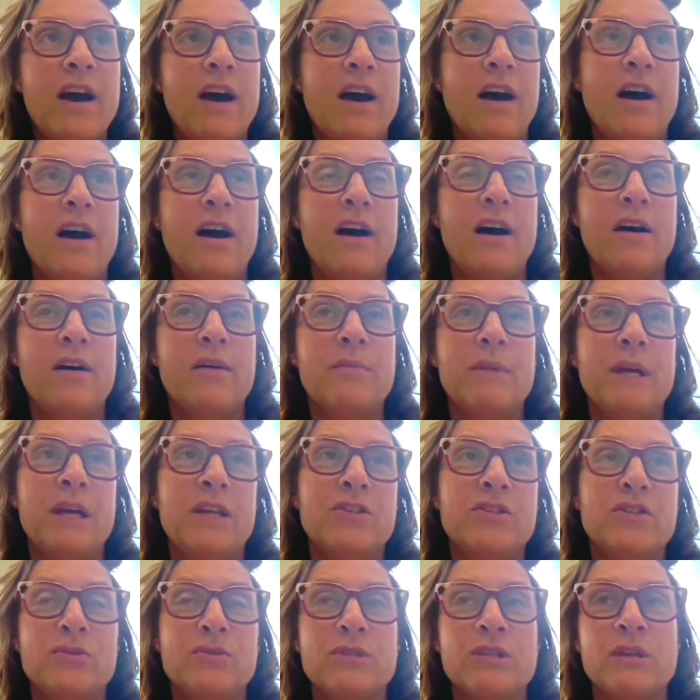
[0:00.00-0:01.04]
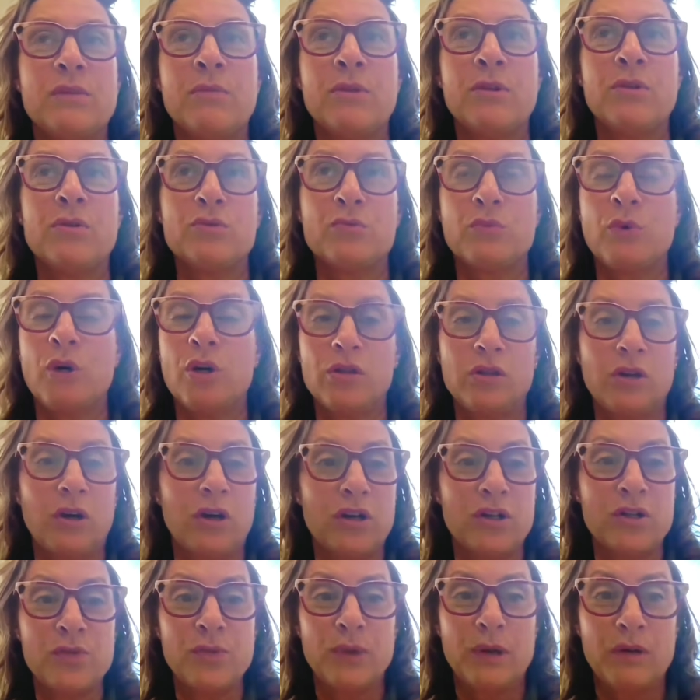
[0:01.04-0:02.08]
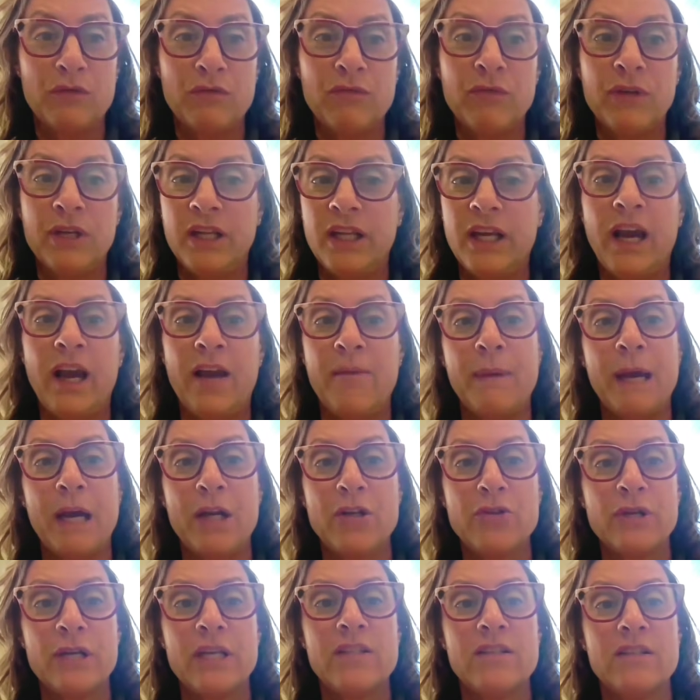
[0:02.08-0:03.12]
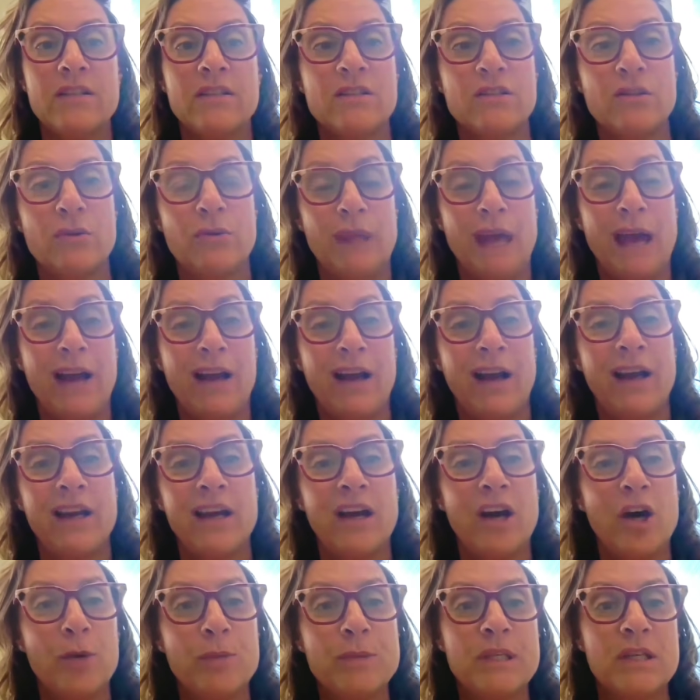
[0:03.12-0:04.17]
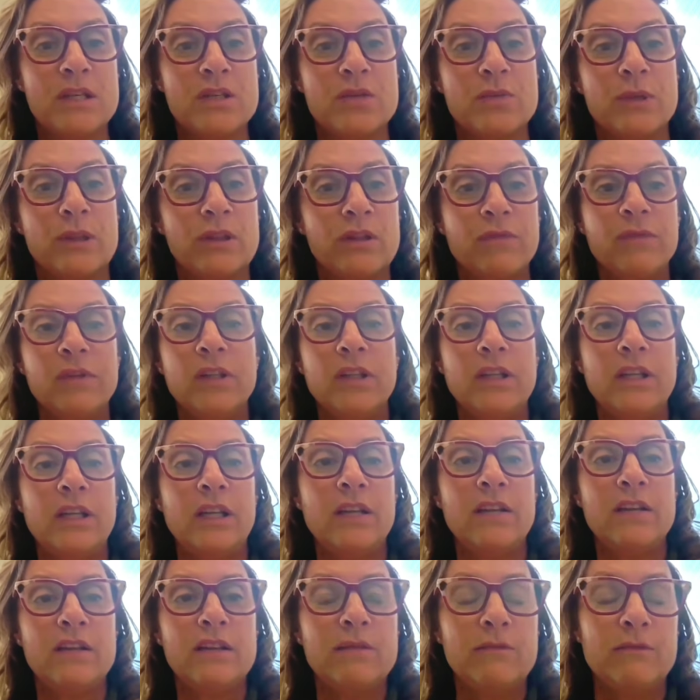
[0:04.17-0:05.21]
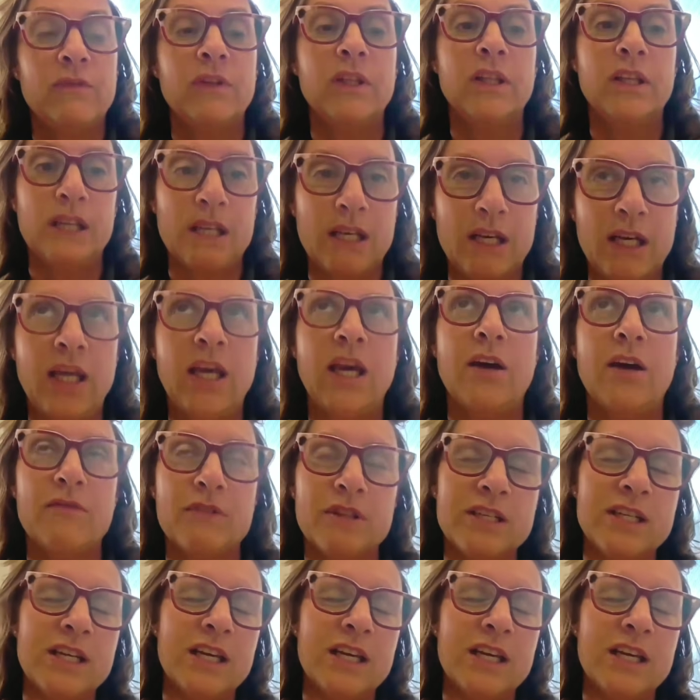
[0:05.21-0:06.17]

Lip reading: And so some of those walled gardens, we have really high match rates. And so that kind of helps us with the validity of the